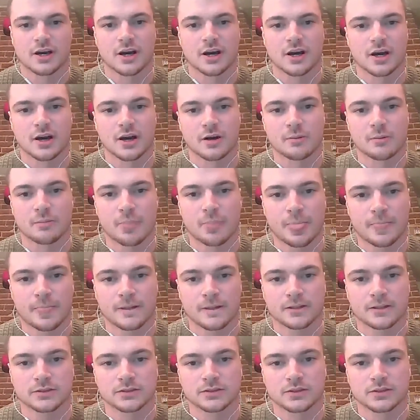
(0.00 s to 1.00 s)

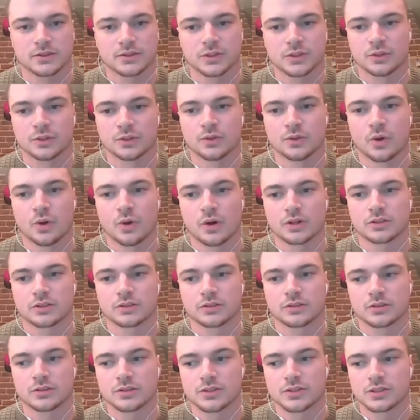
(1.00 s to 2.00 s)
You're not,
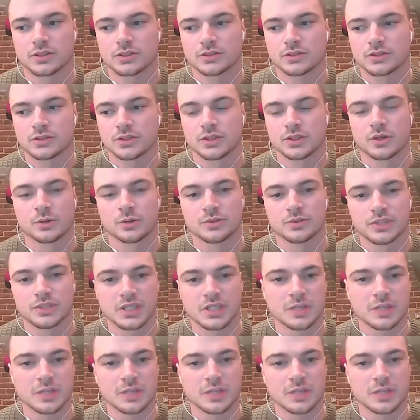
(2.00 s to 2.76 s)
you know,